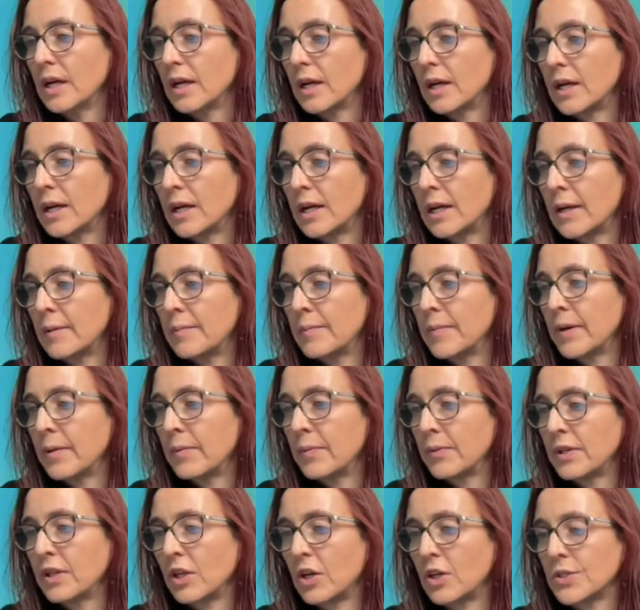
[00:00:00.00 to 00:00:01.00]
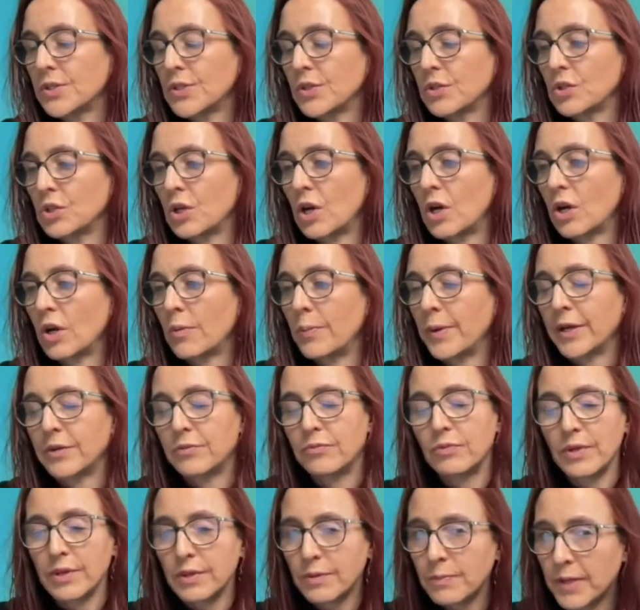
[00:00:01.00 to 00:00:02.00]
We'll also talk
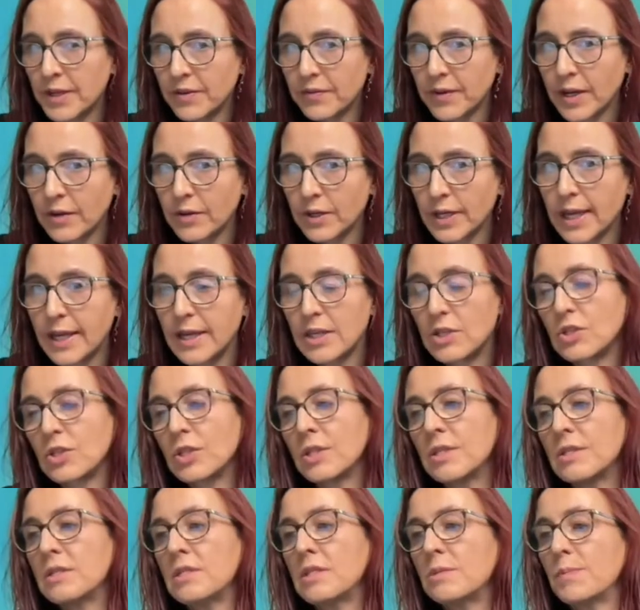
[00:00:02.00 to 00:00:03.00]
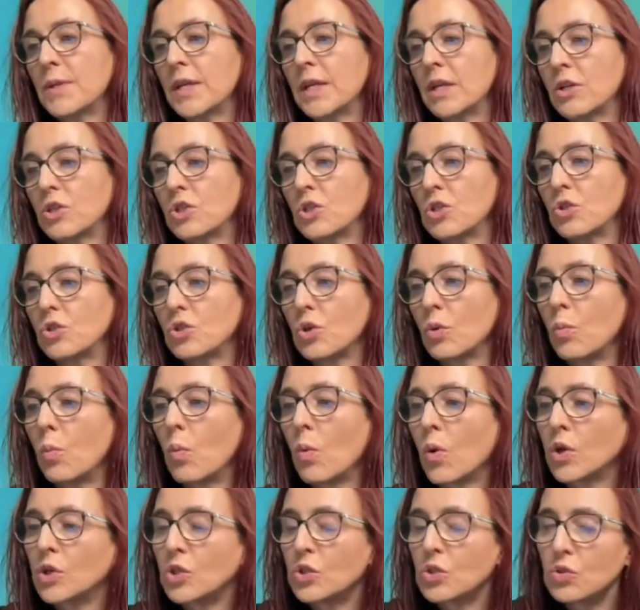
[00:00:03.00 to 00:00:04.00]
about rhythmic variations, because you don't
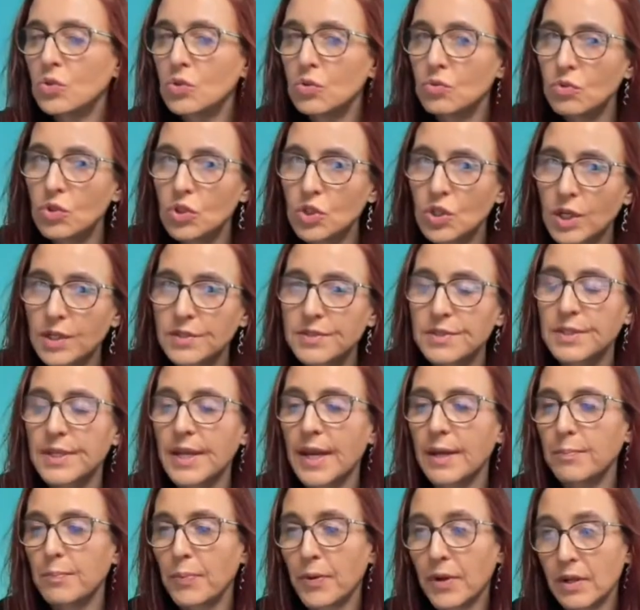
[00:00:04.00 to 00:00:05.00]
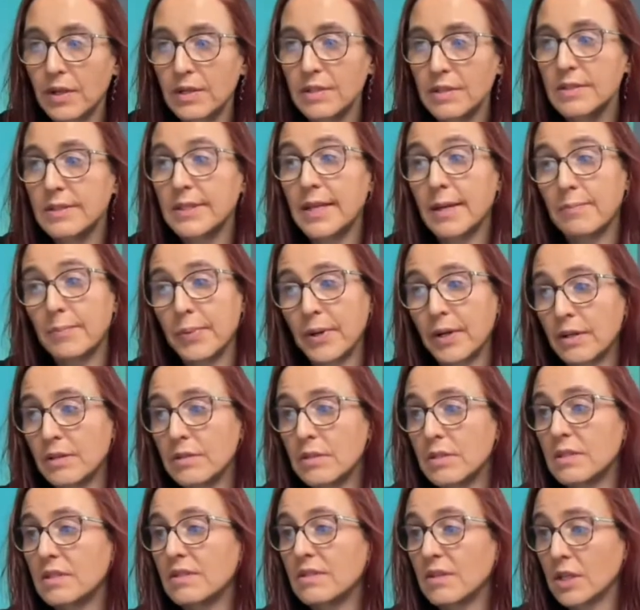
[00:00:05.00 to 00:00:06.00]
want to do just that pulse. That
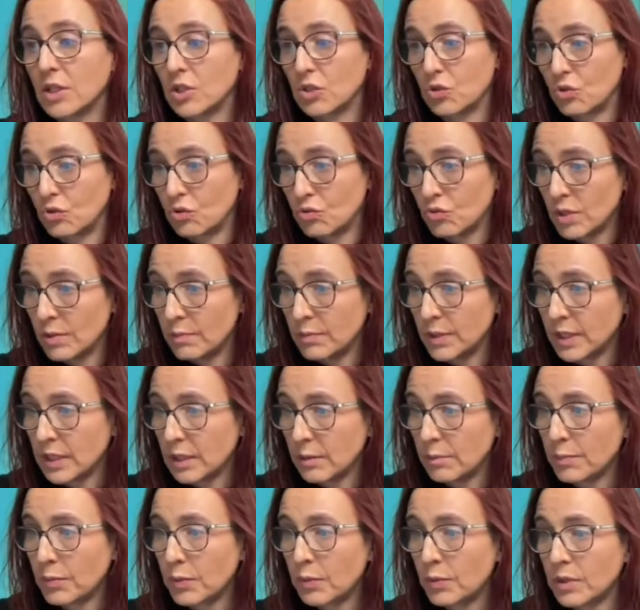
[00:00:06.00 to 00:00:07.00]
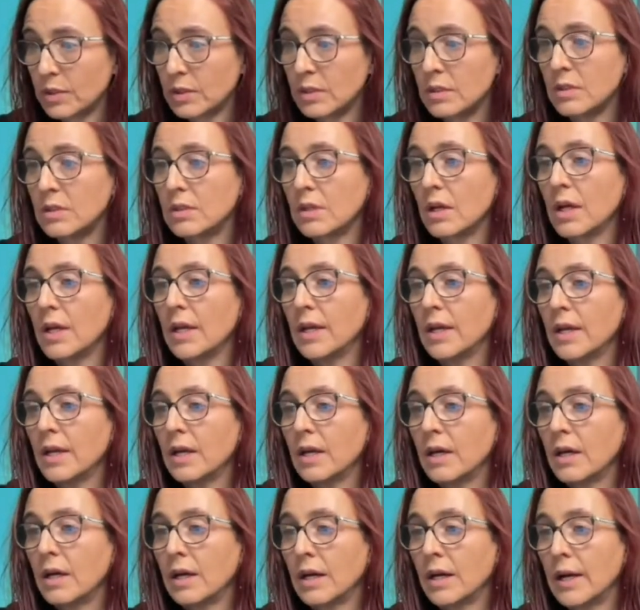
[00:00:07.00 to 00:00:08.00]
pulse is extremely important.
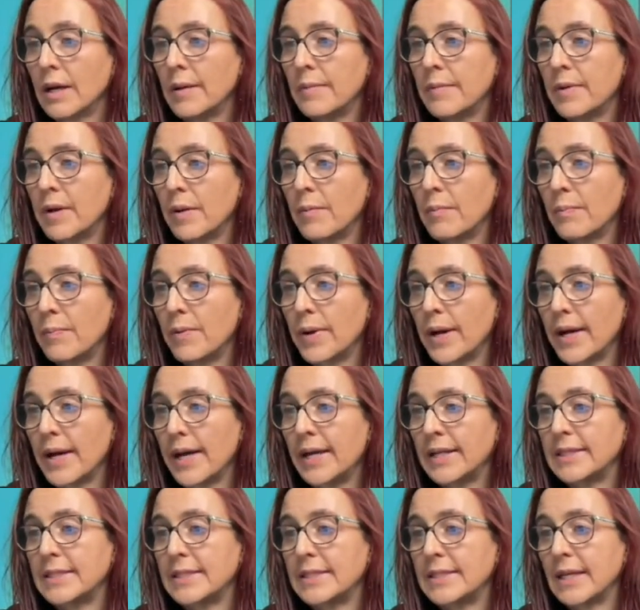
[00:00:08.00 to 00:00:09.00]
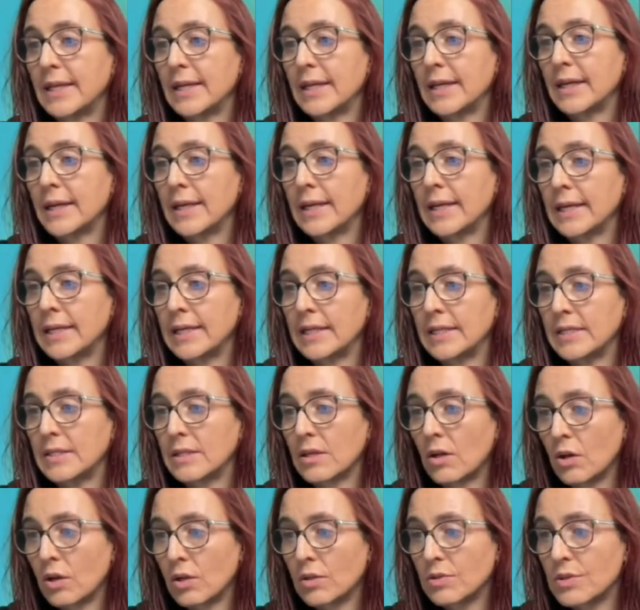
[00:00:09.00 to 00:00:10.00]
It is
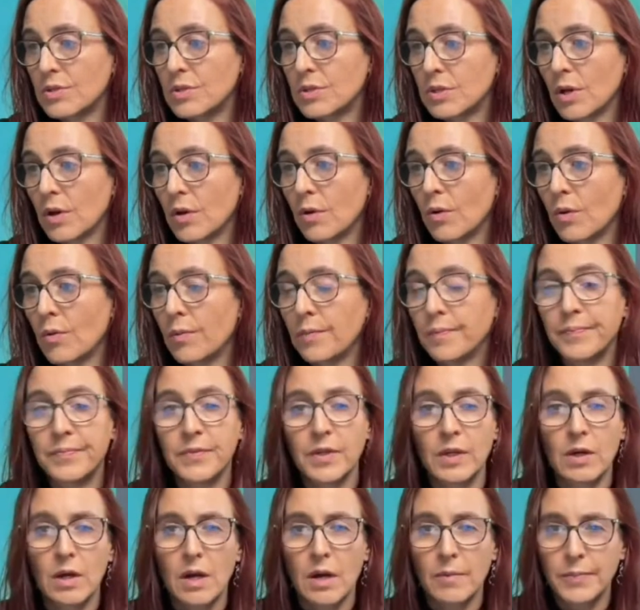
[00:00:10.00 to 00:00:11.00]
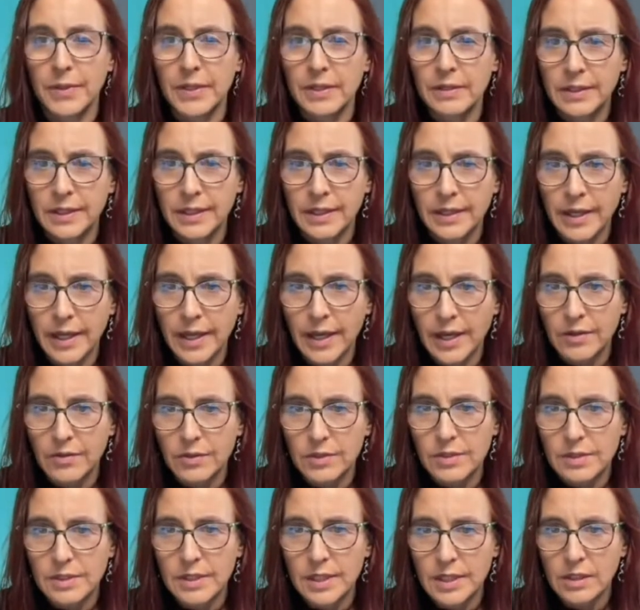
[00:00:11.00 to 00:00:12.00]
also, copy link
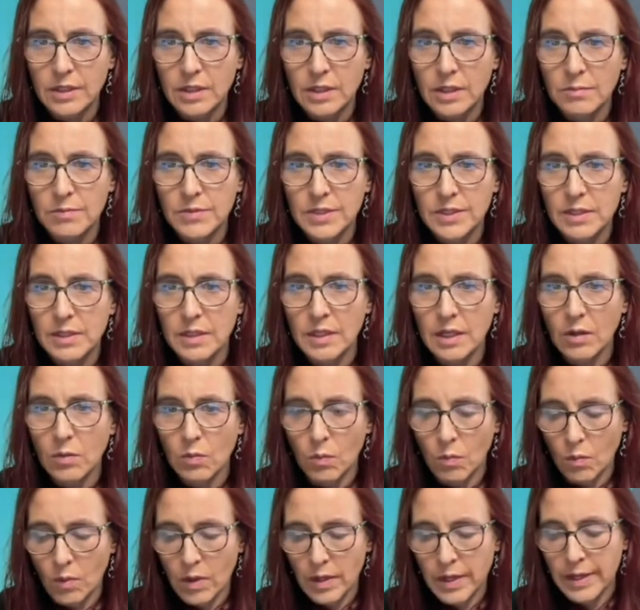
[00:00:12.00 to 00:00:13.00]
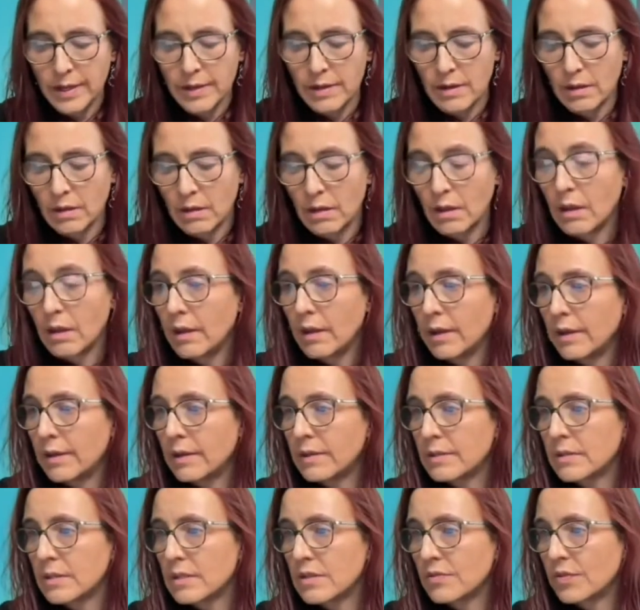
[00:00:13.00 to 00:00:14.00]
address. Here comes link 1.
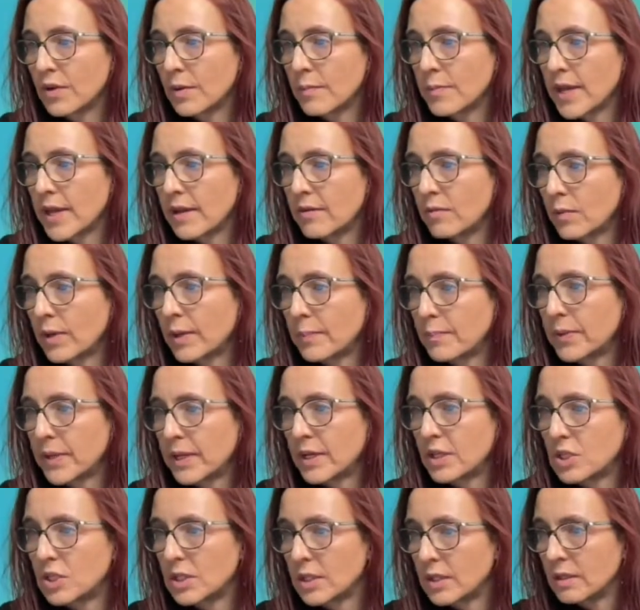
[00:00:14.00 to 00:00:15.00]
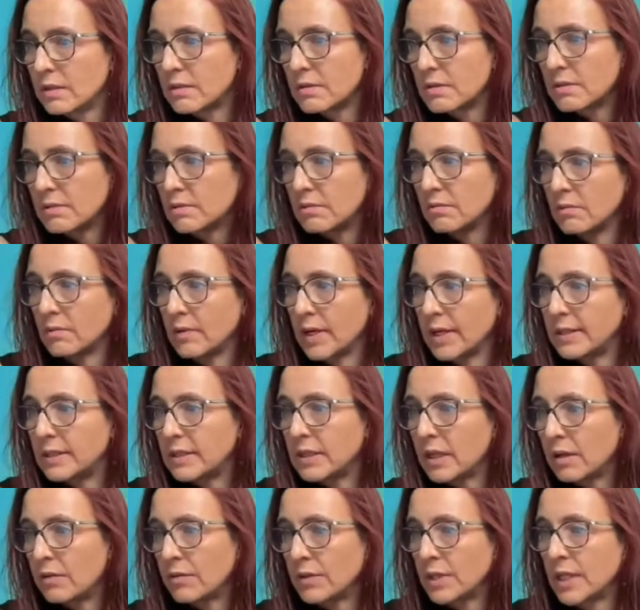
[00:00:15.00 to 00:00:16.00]
This is from that webpage that is right
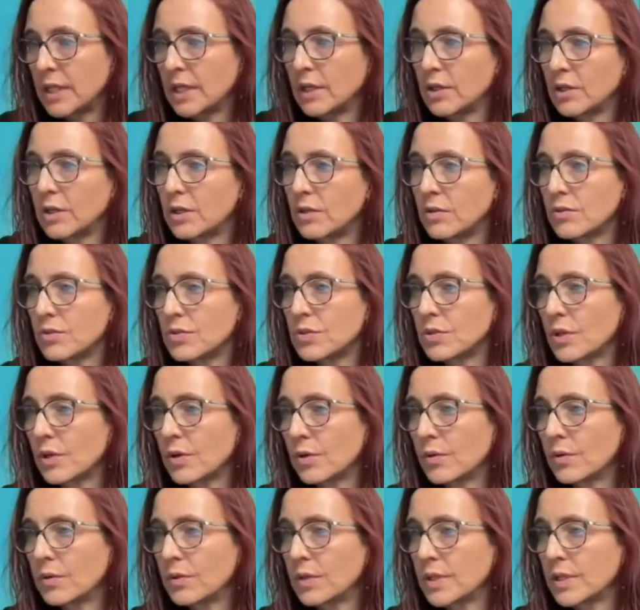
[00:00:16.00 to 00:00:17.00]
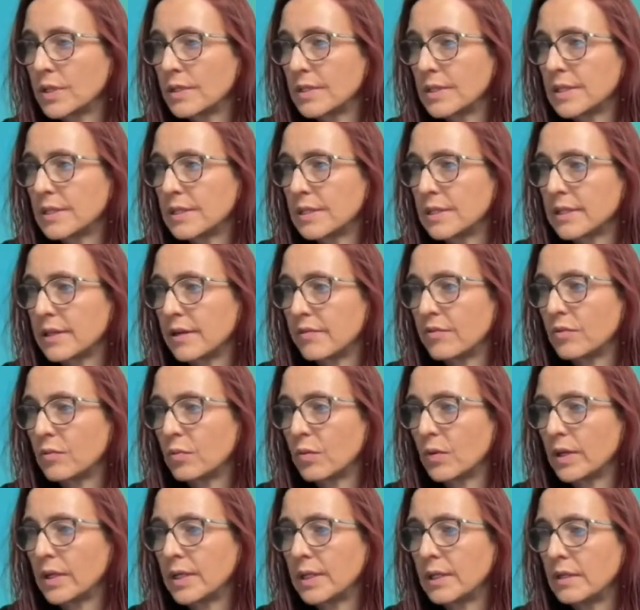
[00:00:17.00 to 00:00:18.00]
down here. So this is level
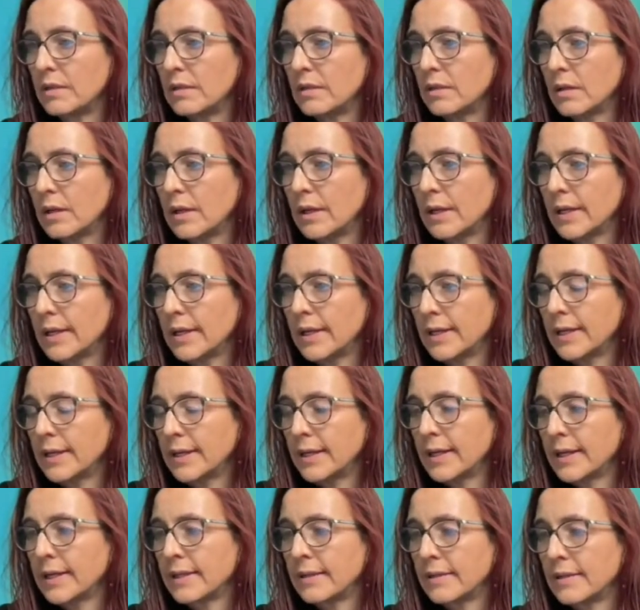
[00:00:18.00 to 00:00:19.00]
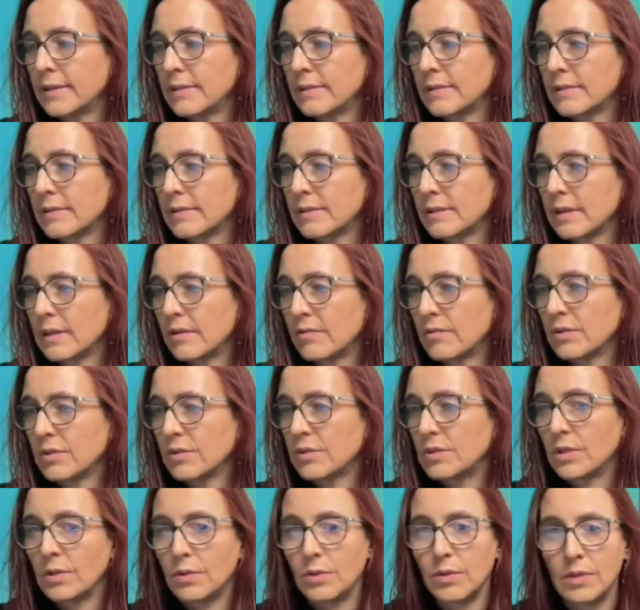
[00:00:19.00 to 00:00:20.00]
1 and this is level
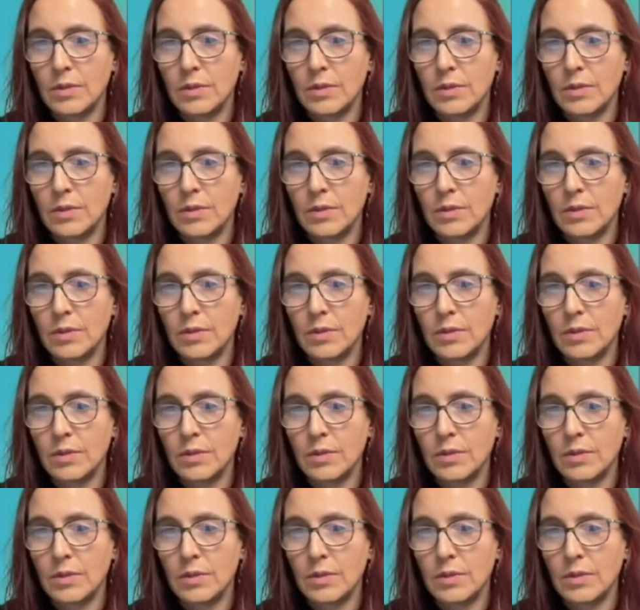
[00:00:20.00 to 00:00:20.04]
2.